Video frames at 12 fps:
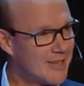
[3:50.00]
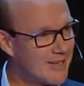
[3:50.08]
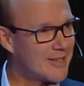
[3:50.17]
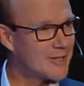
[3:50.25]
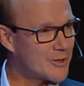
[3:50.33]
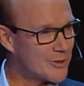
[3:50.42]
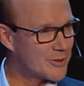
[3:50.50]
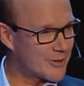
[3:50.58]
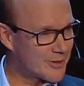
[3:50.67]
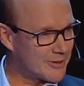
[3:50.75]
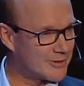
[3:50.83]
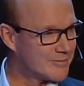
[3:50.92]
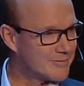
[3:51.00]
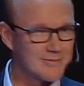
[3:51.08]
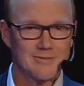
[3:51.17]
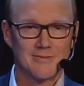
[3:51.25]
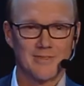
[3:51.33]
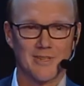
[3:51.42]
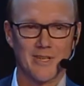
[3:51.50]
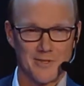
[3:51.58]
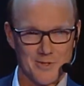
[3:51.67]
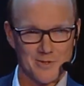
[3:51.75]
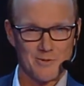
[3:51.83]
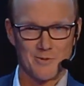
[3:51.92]
I concur.
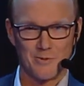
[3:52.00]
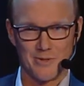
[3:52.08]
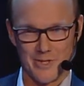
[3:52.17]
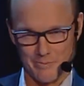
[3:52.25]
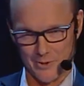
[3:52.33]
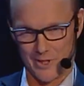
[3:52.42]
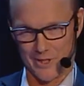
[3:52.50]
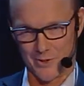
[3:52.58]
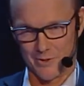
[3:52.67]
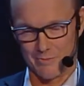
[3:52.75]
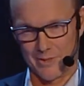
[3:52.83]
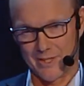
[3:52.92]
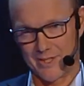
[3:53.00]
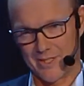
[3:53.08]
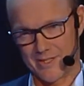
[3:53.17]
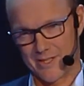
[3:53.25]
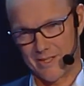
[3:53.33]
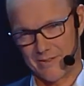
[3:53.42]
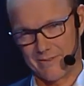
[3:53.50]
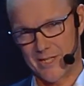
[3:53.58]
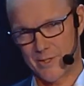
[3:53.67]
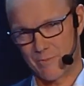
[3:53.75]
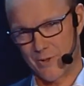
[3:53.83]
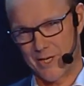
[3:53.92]
Let's do the amputation. But there's kind of
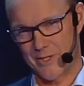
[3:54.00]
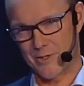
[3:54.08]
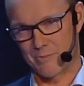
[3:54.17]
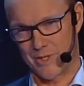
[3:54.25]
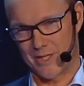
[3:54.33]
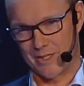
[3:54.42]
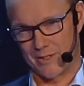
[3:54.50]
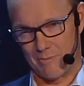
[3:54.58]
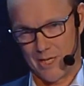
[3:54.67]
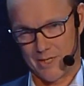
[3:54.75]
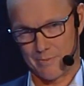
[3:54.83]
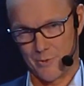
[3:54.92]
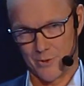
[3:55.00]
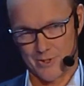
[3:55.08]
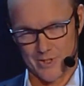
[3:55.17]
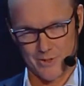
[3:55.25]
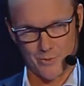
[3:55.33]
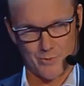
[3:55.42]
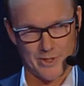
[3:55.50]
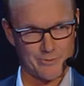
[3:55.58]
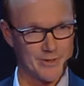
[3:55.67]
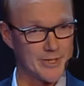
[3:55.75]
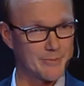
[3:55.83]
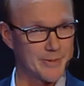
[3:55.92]
explanation behind the black box as to why the
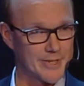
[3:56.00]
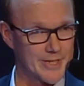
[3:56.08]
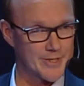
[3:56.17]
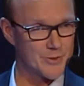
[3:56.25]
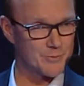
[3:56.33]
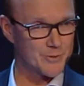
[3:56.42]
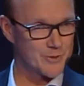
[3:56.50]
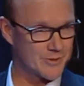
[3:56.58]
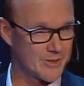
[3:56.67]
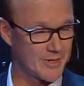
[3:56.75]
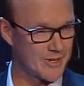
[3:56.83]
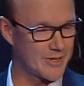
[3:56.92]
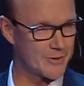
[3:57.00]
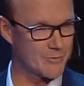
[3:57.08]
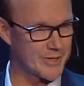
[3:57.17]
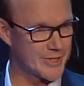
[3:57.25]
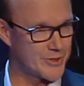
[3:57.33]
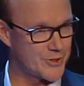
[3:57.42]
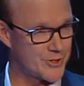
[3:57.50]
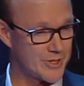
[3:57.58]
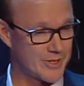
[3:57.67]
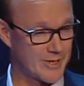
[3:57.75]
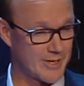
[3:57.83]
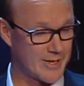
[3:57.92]
recommendation was reached.
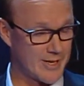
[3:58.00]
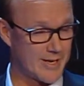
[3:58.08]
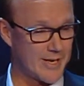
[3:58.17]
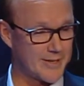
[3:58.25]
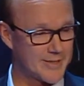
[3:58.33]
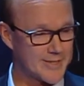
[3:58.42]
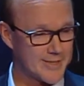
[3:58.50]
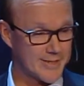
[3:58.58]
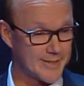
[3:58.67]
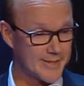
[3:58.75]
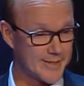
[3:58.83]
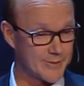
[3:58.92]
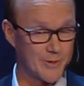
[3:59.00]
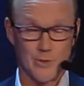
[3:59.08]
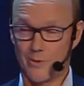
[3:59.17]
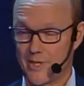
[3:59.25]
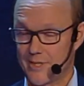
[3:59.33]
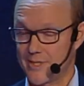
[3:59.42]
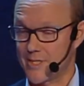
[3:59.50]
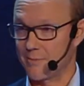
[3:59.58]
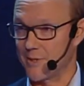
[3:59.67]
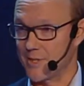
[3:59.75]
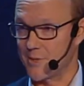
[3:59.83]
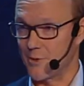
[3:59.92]
And this is indeed required in some
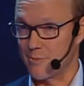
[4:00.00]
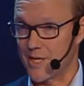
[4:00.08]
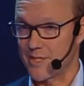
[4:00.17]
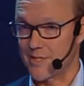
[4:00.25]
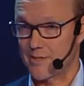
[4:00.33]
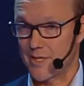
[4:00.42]
of these domains.